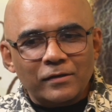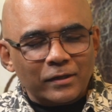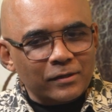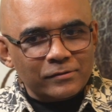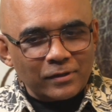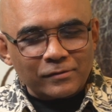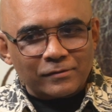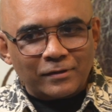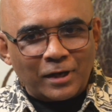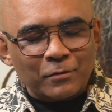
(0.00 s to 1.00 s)
Like, it just,
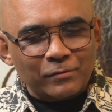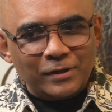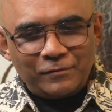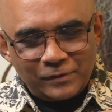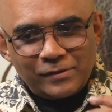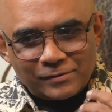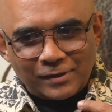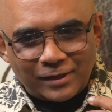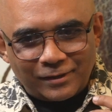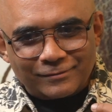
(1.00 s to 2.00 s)
now it feels
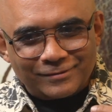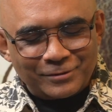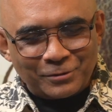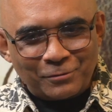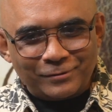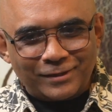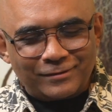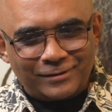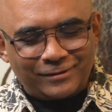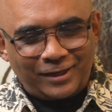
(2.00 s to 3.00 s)
like, you know, that
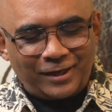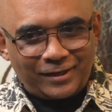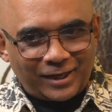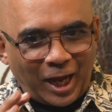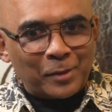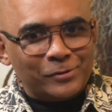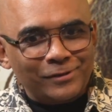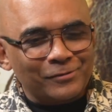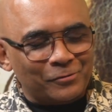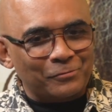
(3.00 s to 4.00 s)
like, I'm
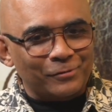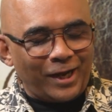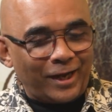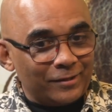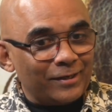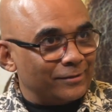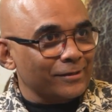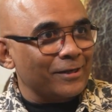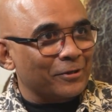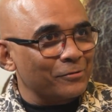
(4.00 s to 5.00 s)
still in school. Yeah,
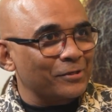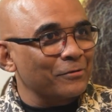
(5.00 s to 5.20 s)
just like you say,